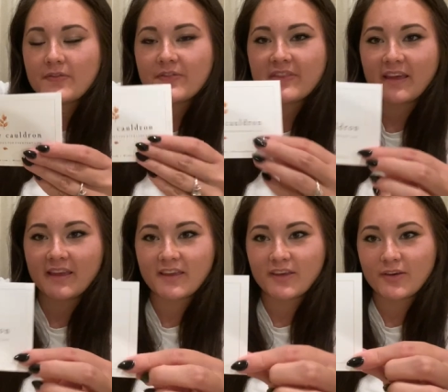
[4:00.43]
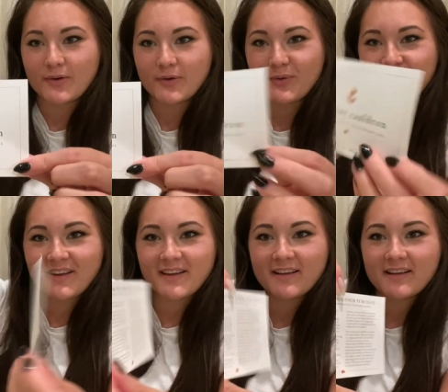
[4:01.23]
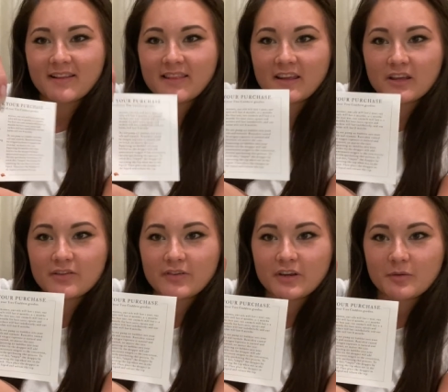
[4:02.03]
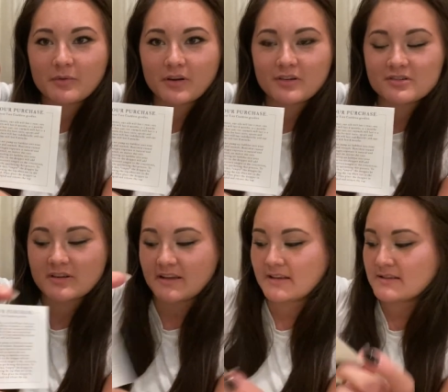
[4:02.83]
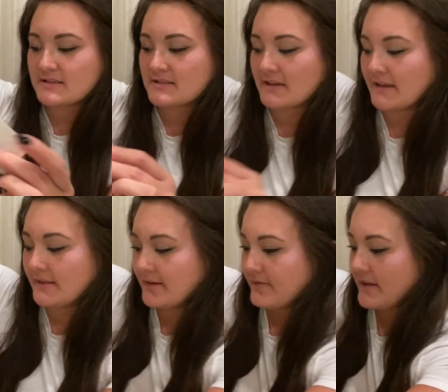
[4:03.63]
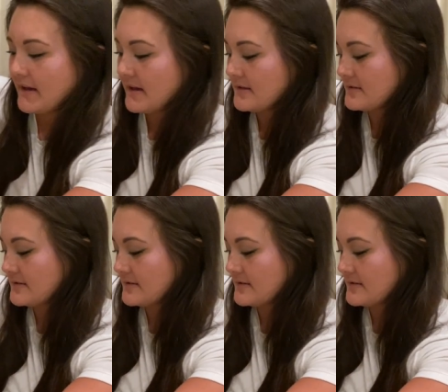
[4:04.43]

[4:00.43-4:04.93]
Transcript: thank you. Thank you for your purchase. I love that.